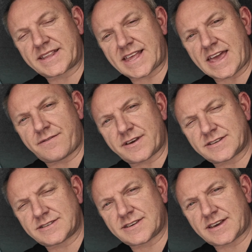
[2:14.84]

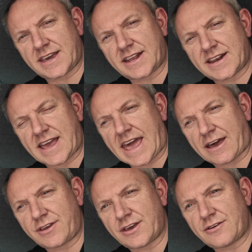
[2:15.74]
devious in
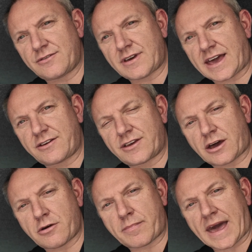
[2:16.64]
how you
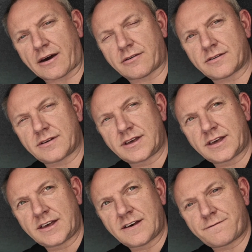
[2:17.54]
go about
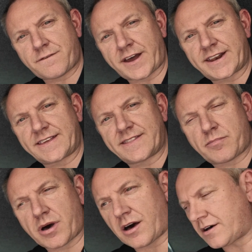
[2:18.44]
finding the
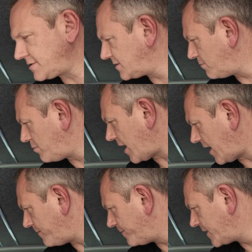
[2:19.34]
parts.
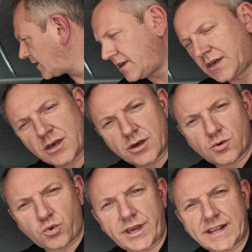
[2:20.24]
But
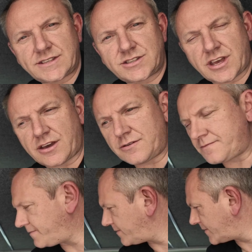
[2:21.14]
what you need to do
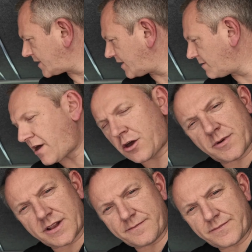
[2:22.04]
at the
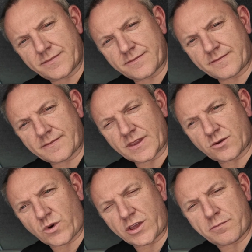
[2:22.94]
moment,
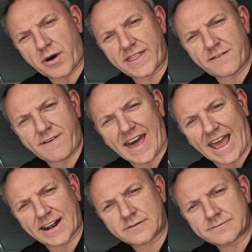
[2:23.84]
when you buy the
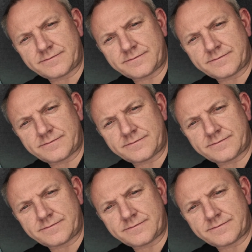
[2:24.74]
van,